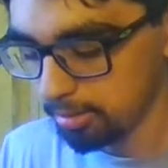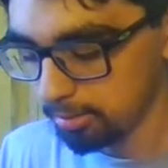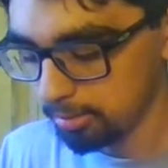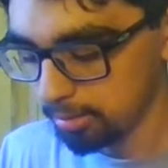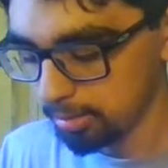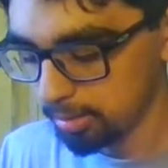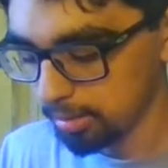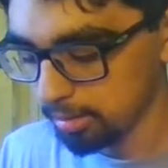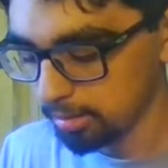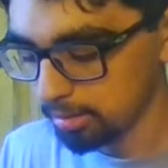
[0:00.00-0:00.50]

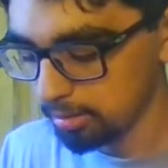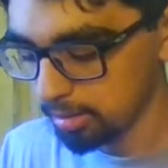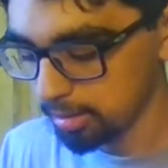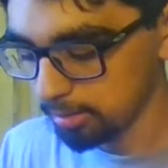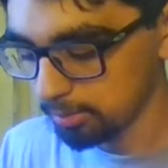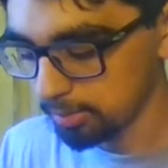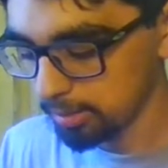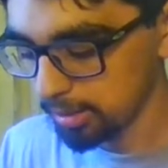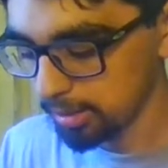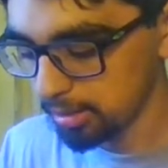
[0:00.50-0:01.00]
were
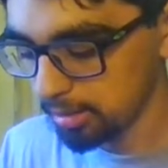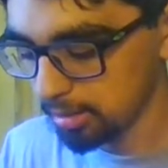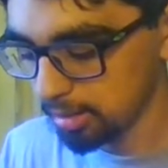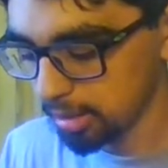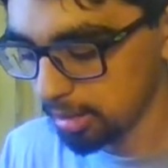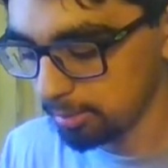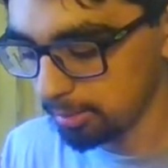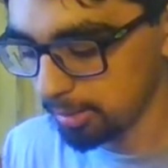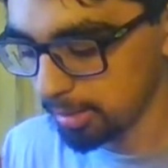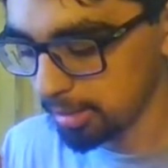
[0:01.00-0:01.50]
complete
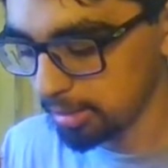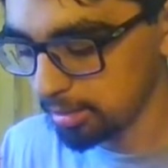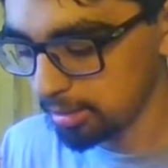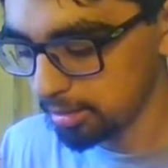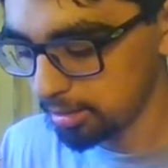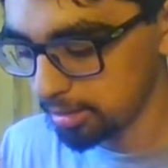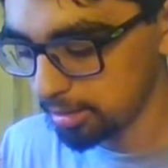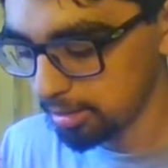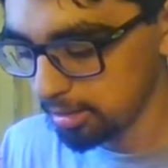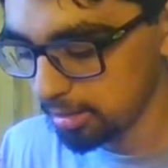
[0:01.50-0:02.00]

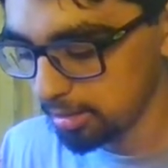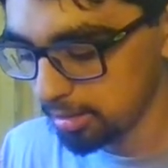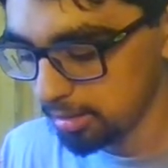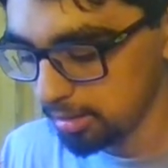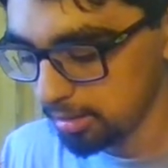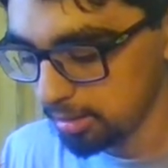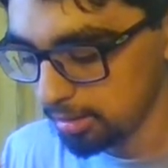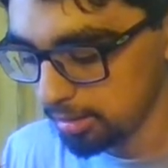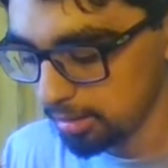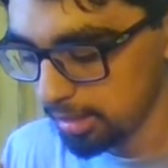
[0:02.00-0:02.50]
garbage
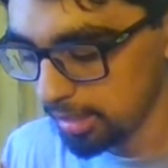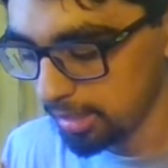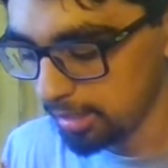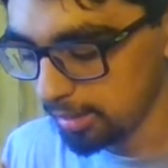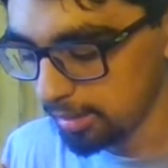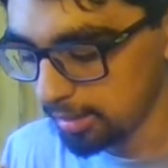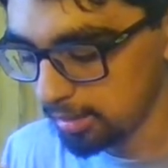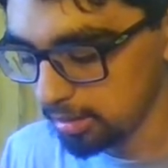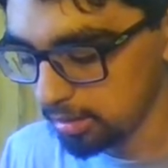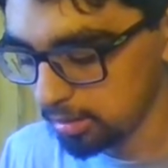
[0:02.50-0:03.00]

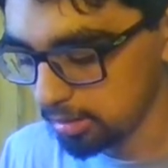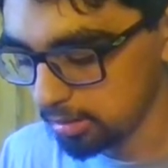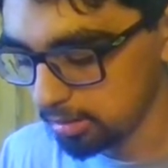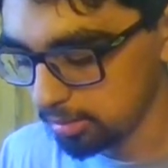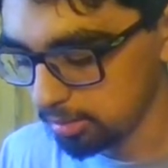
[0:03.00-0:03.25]
that leaked